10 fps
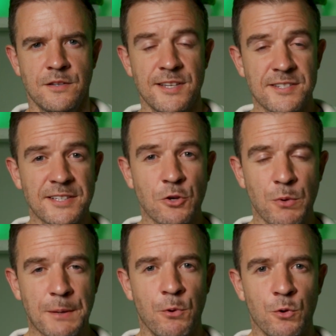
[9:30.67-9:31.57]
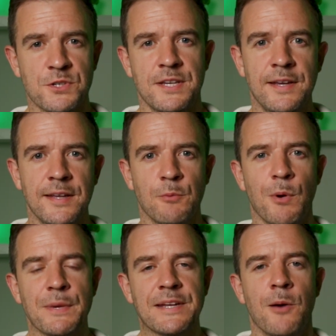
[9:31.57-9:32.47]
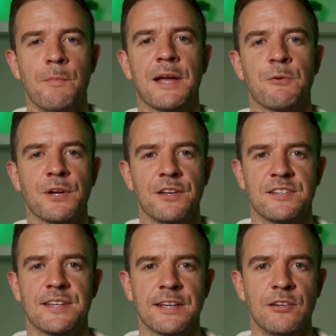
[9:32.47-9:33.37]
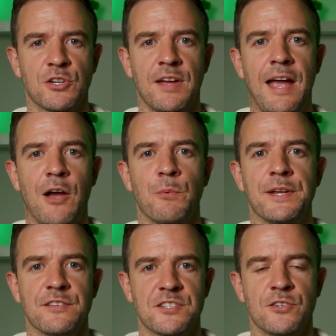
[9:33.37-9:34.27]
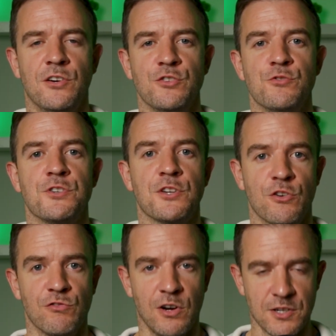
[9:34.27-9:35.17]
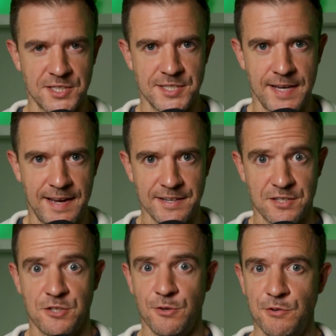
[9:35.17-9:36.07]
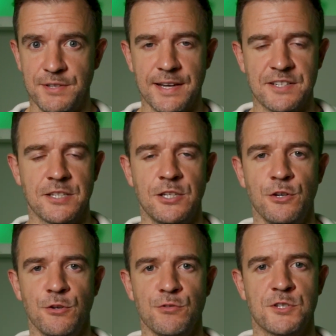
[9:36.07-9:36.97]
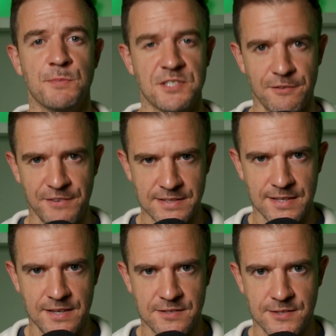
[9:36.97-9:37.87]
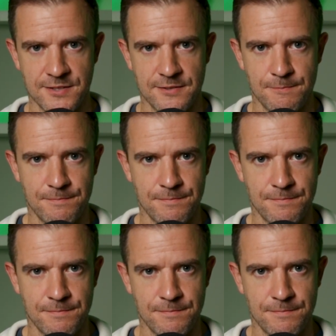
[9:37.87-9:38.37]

So let's take a quick pause here. Then when we come back, we're going to take a look at how we can start using Karate tags to only execute specific tests.